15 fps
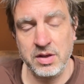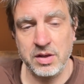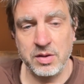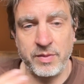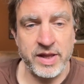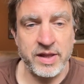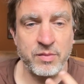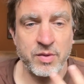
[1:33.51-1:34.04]
the
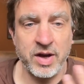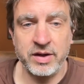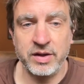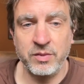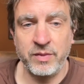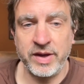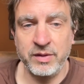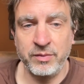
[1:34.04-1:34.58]
way they work and
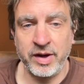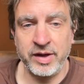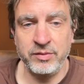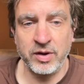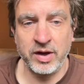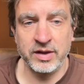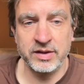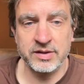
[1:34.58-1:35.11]
the way the brain
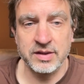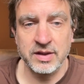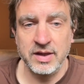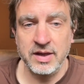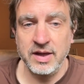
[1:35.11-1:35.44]
works,